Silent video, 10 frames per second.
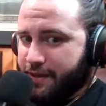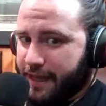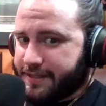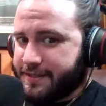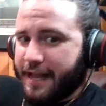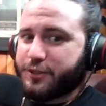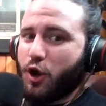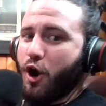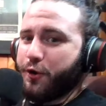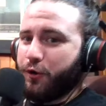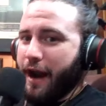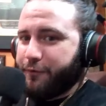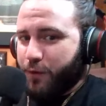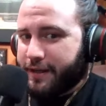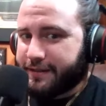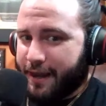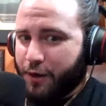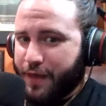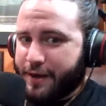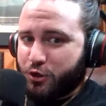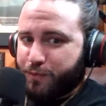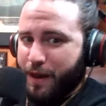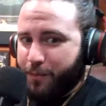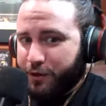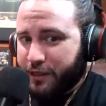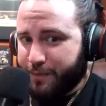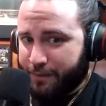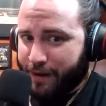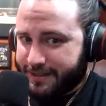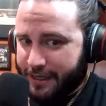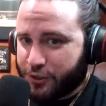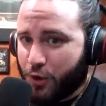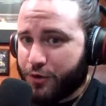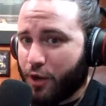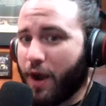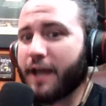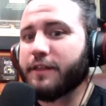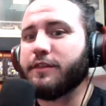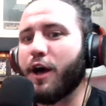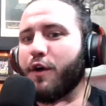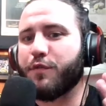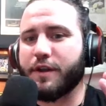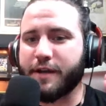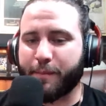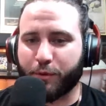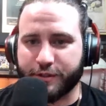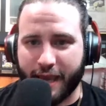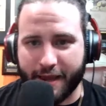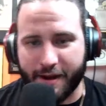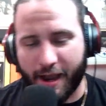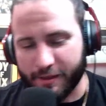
That's that's autographed right there, that newspaper clipping by Santonio. I love number ten.